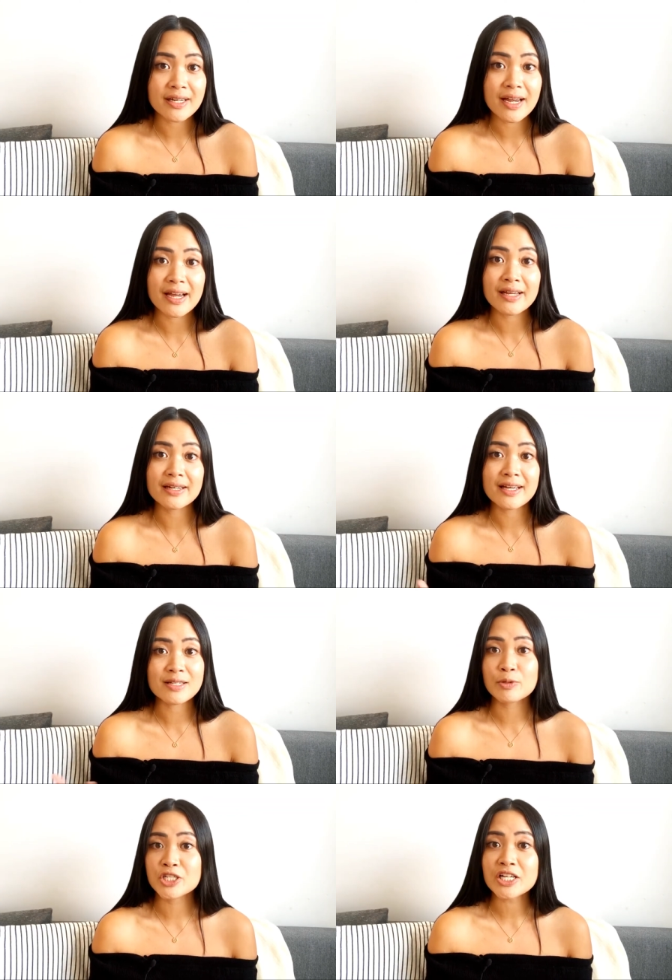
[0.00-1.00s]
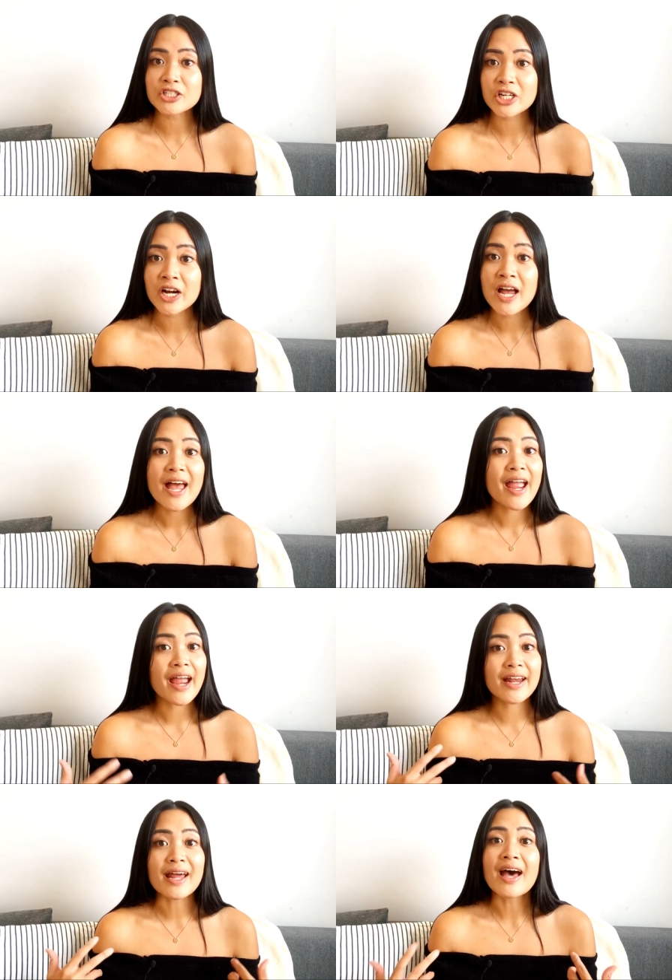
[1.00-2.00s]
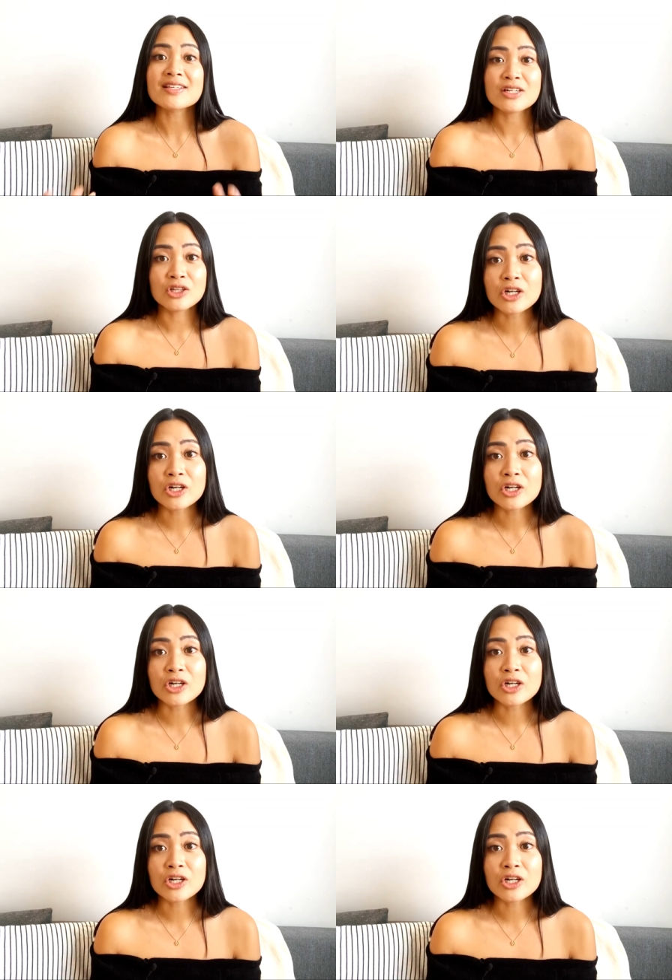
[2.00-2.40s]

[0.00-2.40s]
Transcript: And as a projector, and as you'll